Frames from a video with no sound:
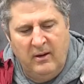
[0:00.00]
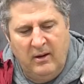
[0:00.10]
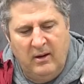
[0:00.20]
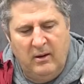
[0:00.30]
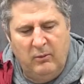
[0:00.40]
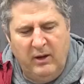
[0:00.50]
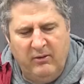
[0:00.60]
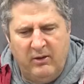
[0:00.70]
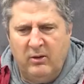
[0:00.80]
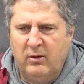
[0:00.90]
We
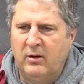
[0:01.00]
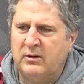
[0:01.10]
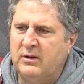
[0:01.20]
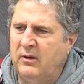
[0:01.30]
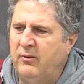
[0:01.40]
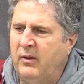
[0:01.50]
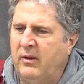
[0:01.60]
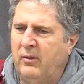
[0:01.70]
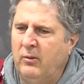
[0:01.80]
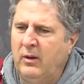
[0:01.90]
haven't hurt ourselves
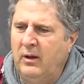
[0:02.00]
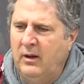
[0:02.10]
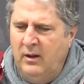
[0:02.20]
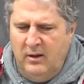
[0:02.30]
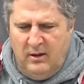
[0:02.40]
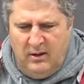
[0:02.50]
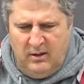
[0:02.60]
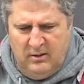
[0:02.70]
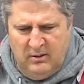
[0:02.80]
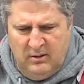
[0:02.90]
with it, really.
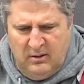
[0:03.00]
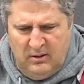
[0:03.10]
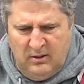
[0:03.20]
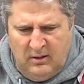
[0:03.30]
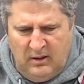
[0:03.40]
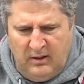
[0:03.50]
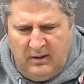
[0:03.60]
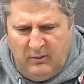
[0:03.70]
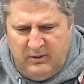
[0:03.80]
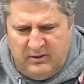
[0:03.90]
I
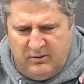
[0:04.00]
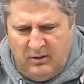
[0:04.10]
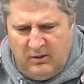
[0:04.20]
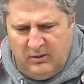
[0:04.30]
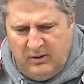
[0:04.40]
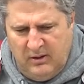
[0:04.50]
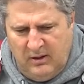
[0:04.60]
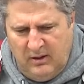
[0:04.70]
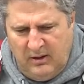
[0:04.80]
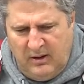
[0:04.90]
thought we struggled a
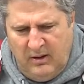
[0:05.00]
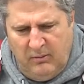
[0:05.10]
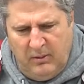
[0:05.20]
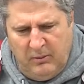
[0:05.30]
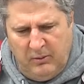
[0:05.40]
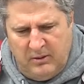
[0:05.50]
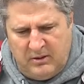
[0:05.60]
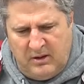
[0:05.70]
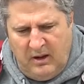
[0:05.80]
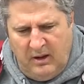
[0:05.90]
little. I can't remember
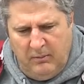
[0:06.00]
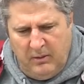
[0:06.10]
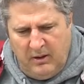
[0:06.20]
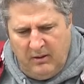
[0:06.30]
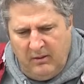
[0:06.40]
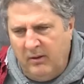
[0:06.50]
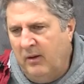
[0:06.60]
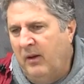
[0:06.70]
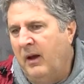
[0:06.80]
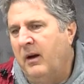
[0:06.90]
which game. But other
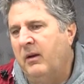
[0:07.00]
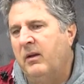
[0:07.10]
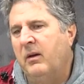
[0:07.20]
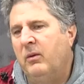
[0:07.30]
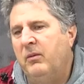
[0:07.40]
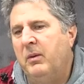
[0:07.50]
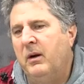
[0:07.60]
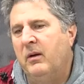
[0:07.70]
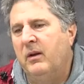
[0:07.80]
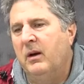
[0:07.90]
than that, I think we've
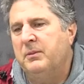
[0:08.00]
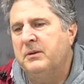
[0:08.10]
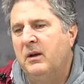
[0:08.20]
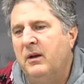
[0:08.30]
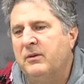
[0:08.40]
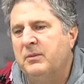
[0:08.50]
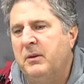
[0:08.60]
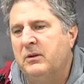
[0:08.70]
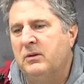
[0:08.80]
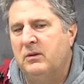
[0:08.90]
been on the upside of
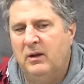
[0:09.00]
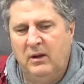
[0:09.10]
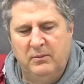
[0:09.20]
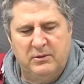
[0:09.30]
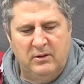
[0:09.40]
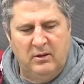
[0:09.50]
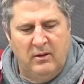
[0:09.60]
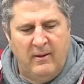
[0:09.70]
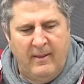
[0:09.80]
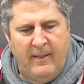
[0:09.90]
special teams, and
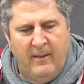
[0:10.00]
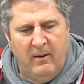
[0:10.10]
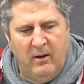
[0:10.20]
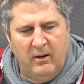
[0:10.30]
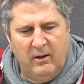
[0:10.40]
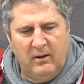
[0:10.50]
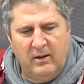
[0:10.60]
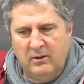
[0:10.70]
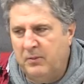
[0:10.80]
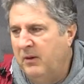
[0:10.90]
I think
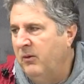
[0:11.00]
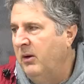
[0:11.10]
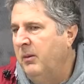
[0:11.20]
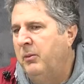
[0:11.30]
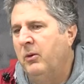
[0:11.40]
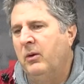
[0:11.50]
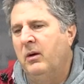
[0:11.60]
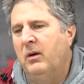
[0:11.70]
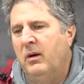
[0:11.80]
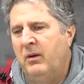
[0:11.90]
that's been very important
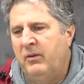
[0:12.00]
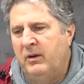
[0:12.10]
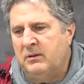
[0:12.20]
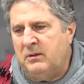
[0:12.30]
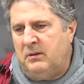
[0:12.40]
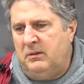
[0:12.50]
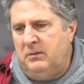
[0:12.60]
to our offense.